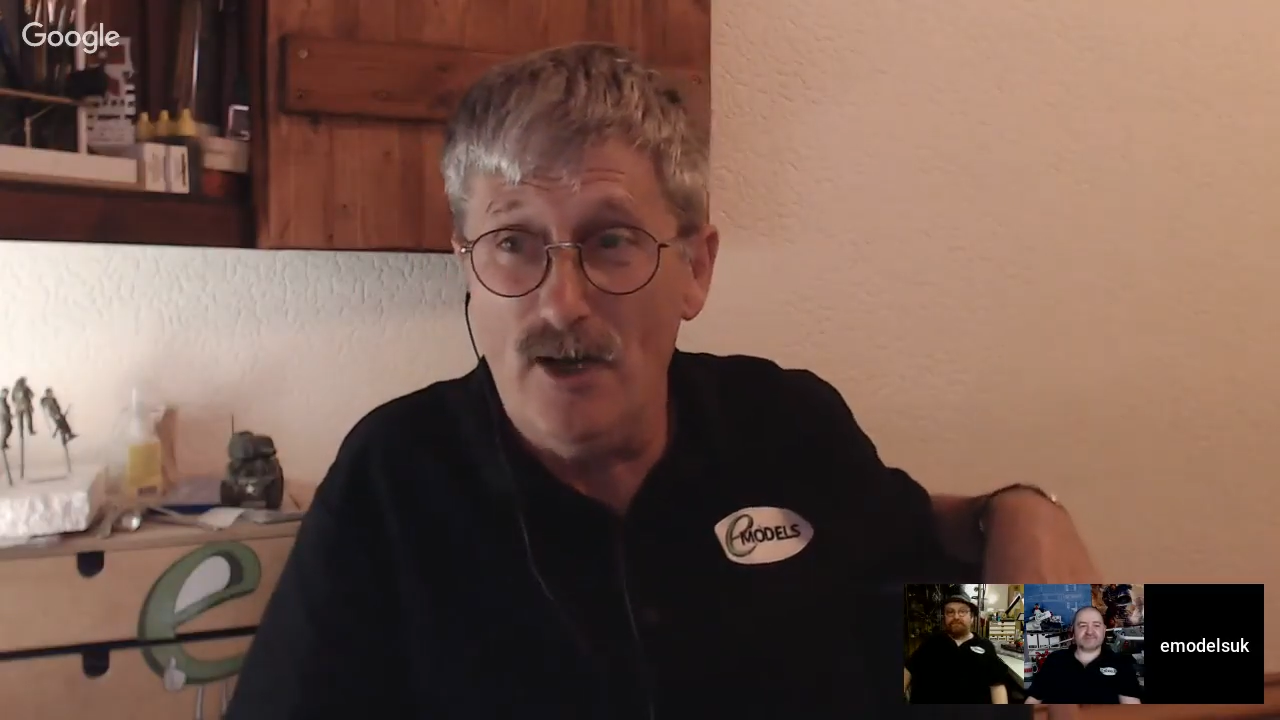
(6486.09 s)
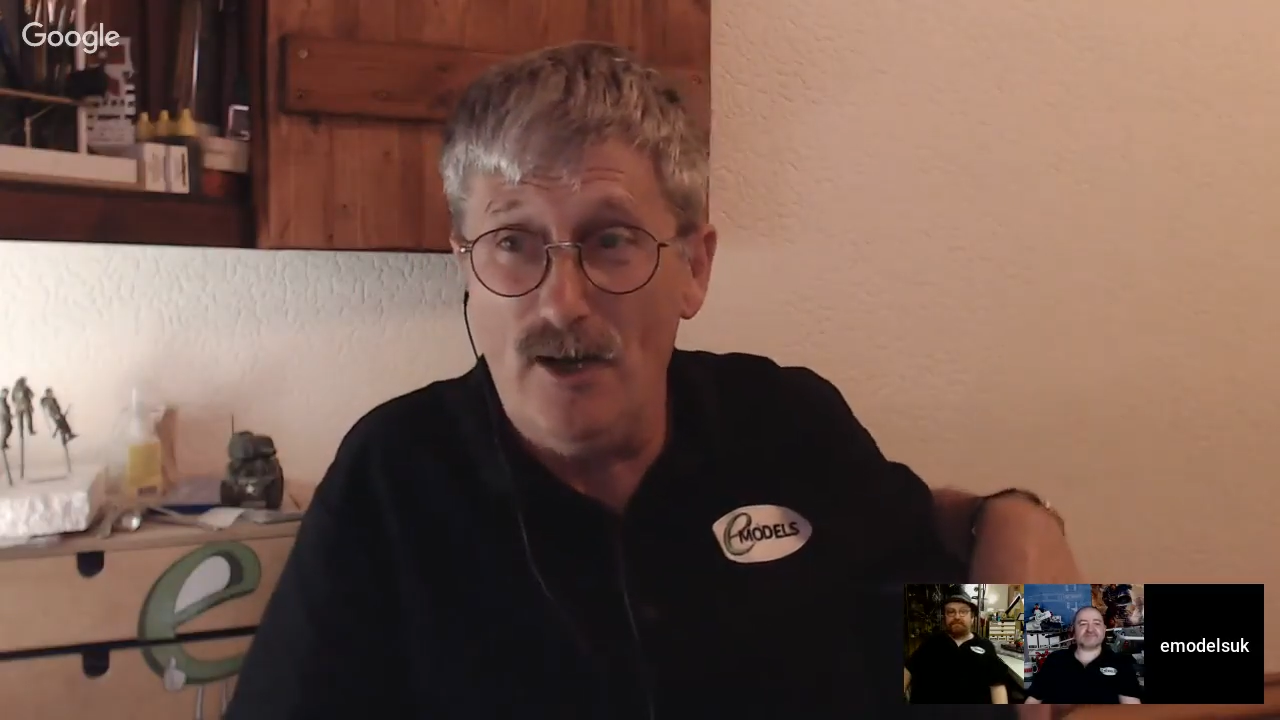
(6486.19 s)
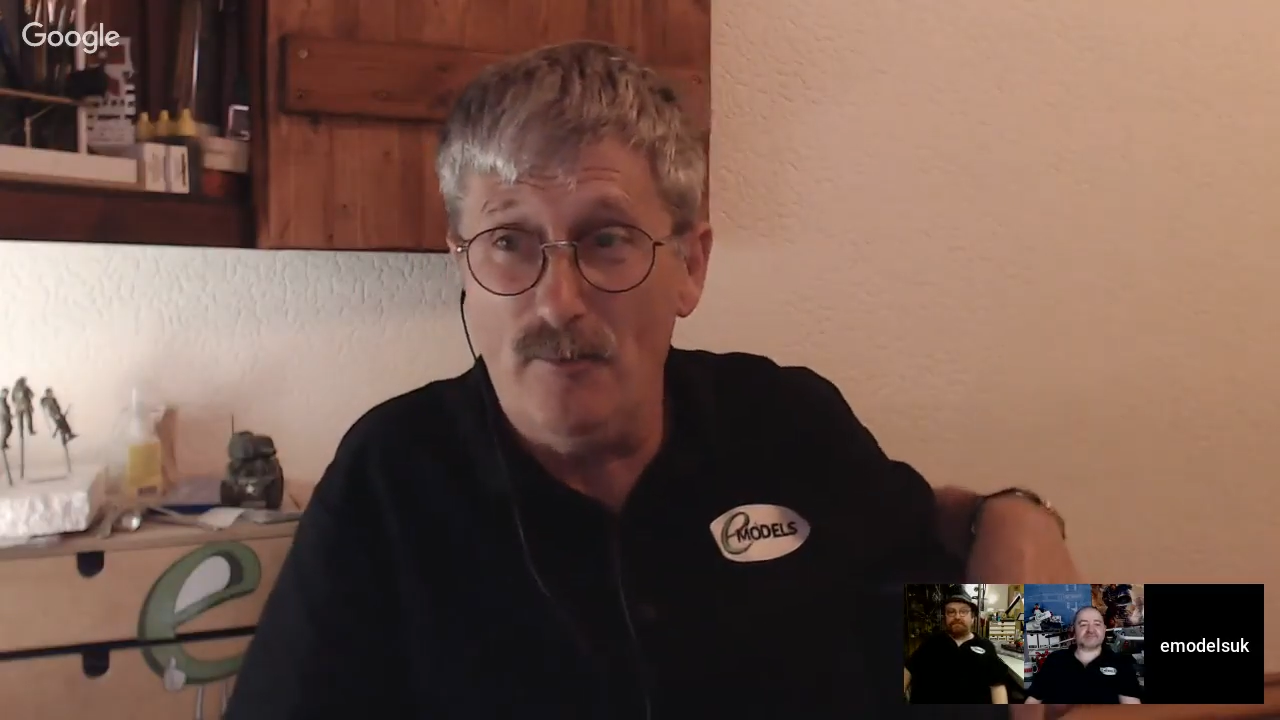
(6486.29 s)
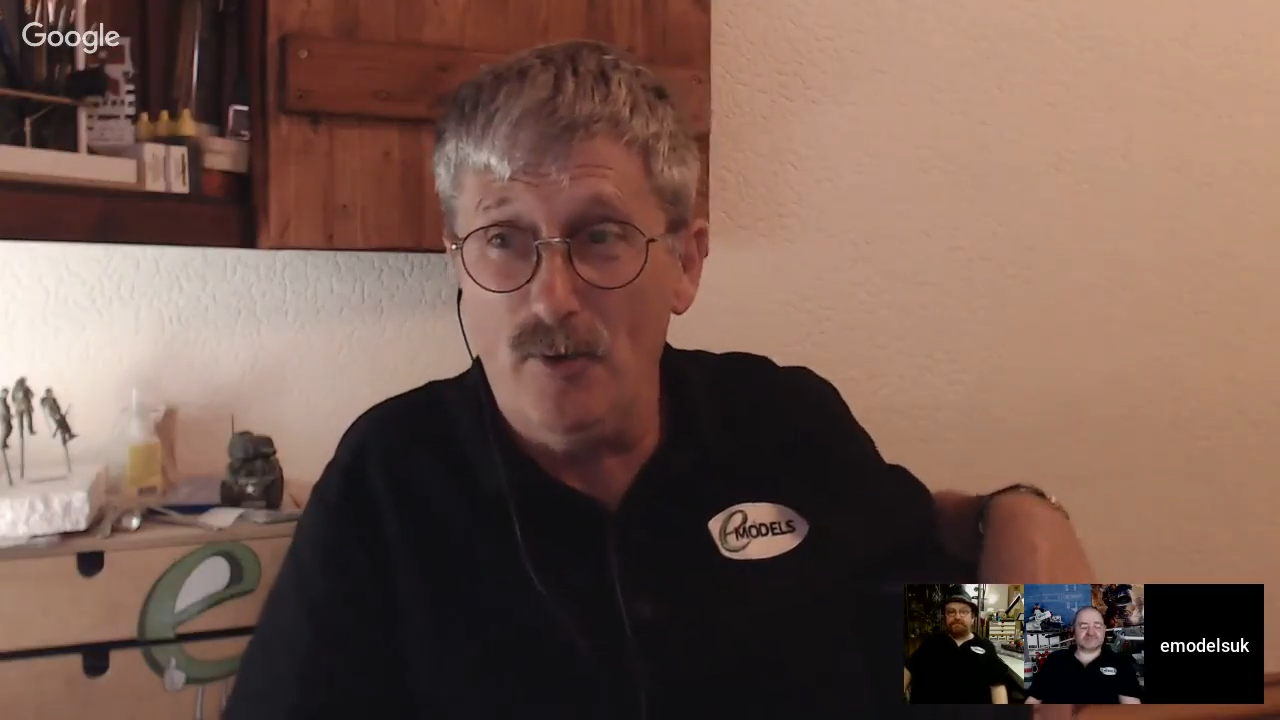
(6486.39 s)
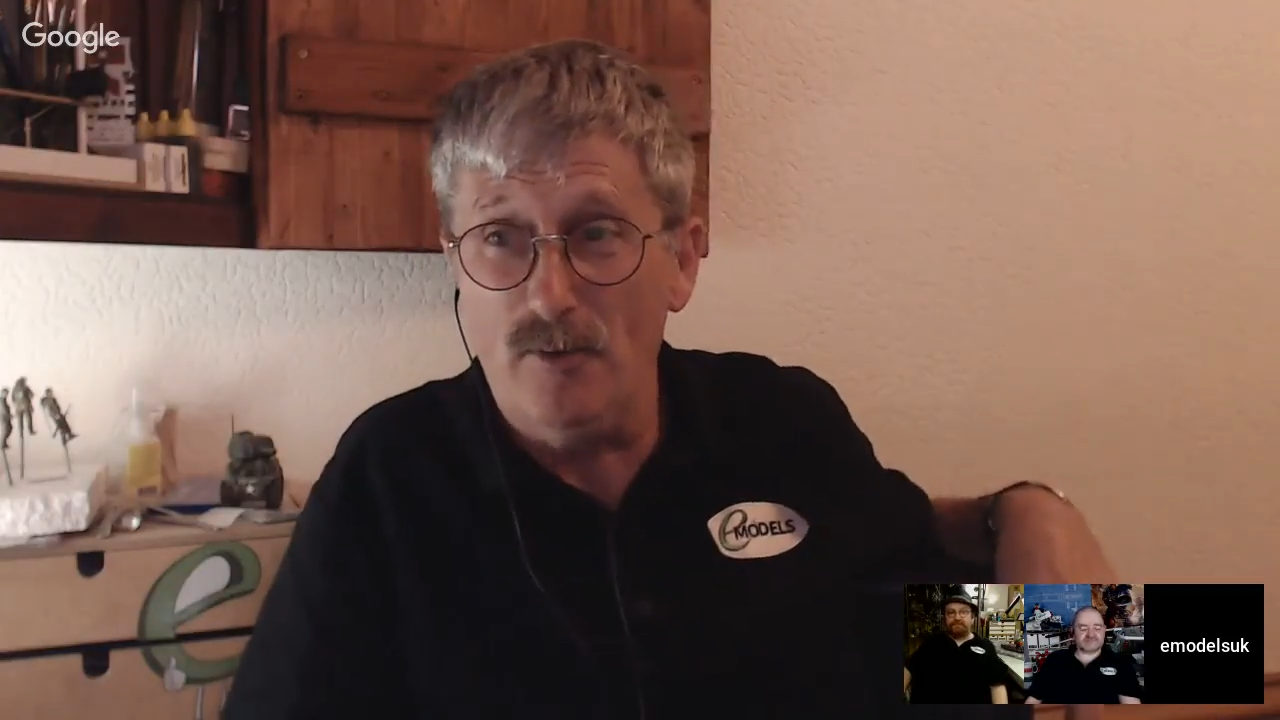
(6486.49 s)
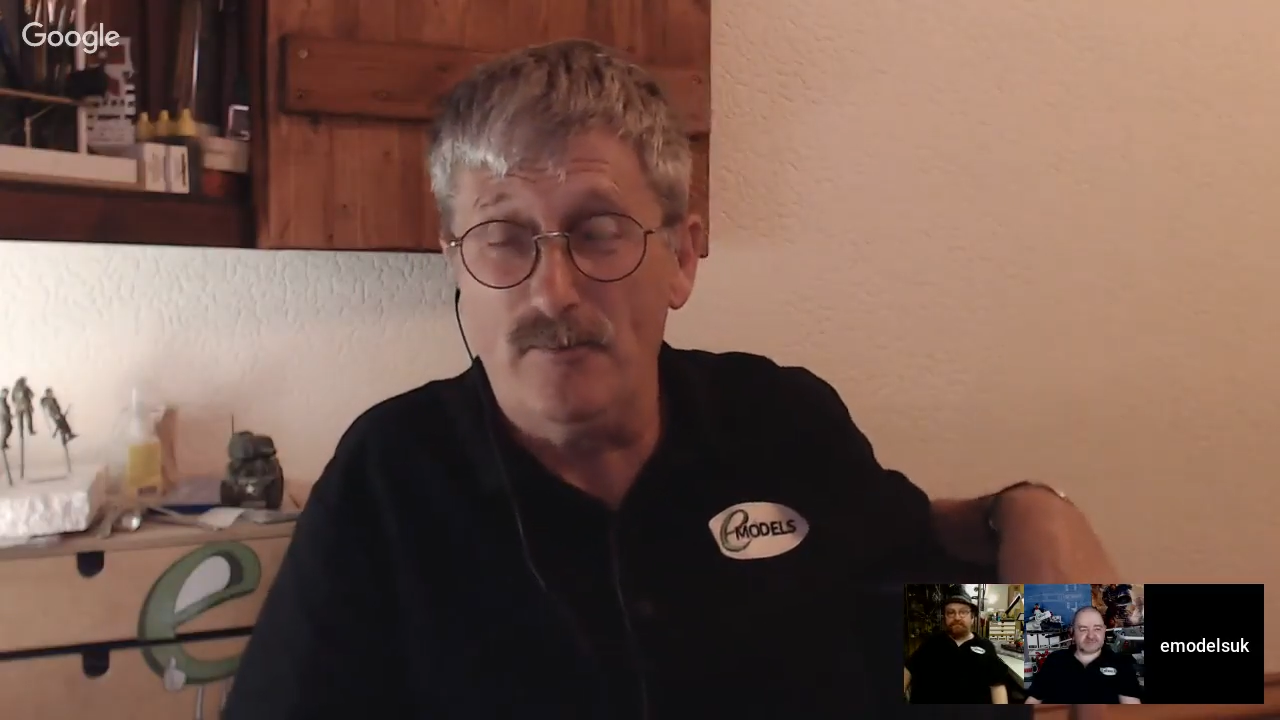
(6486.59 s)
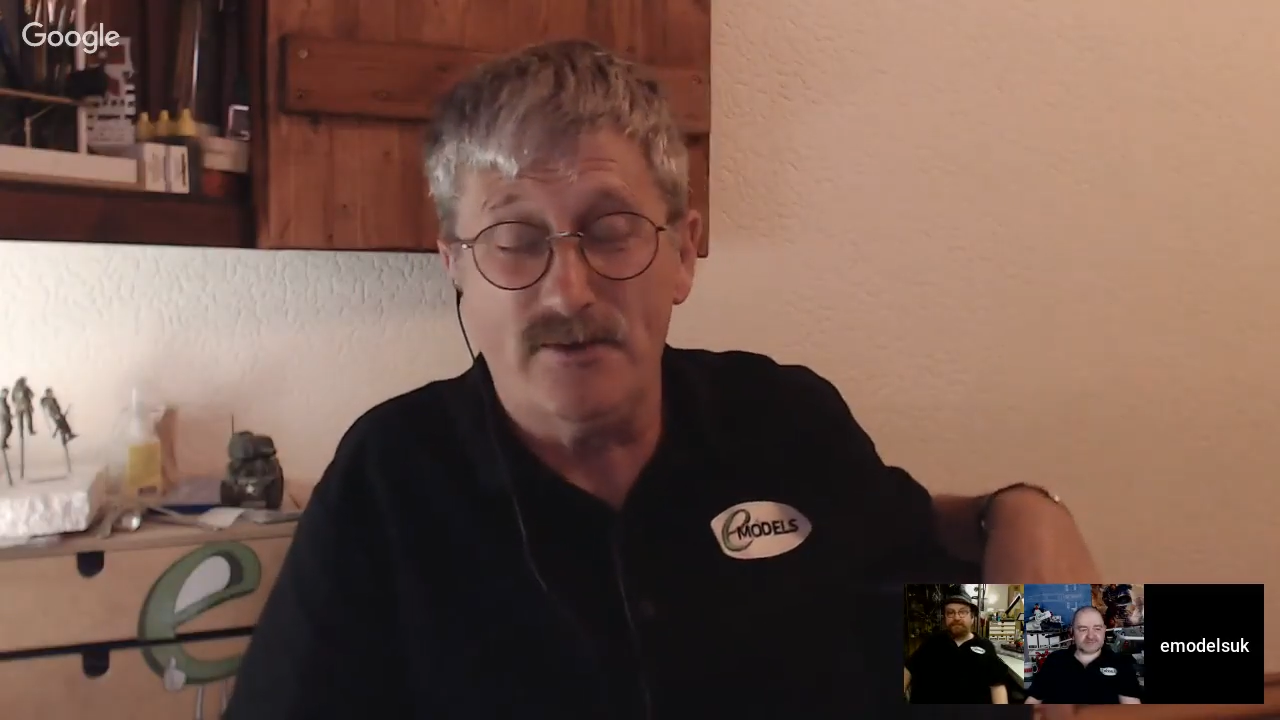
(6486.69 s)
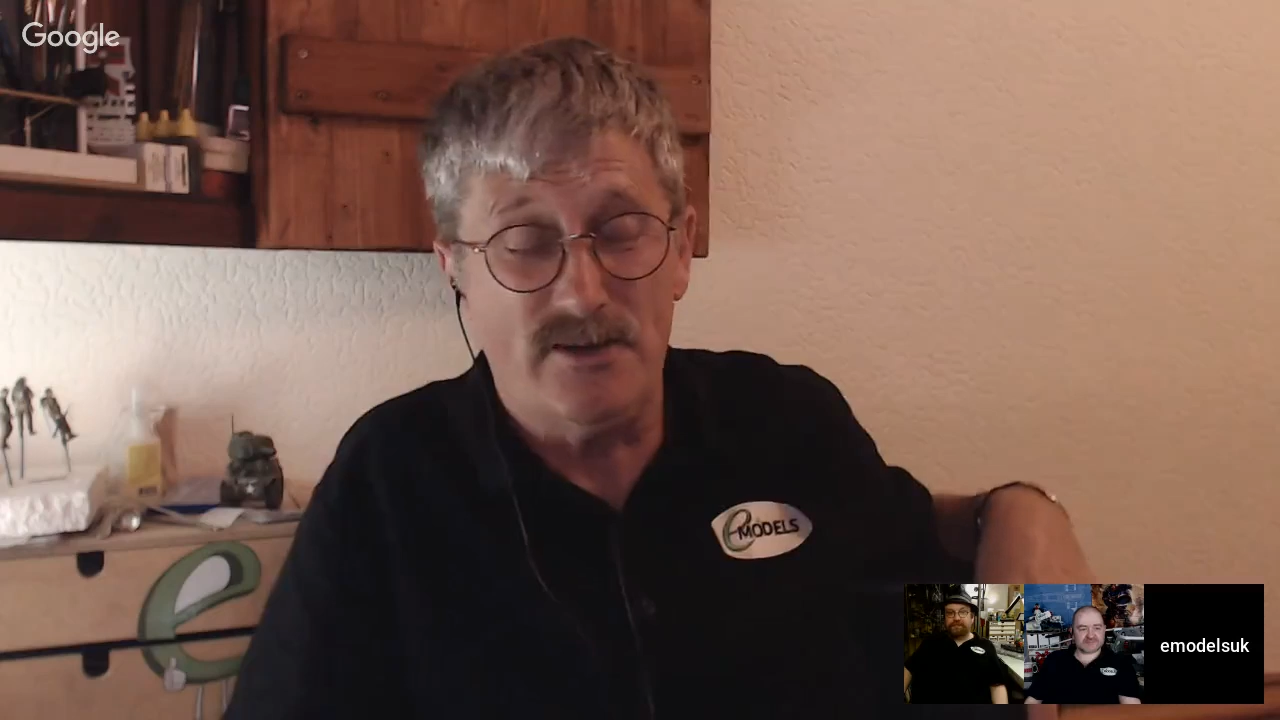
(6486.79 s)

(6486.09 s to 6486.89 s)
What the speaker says: But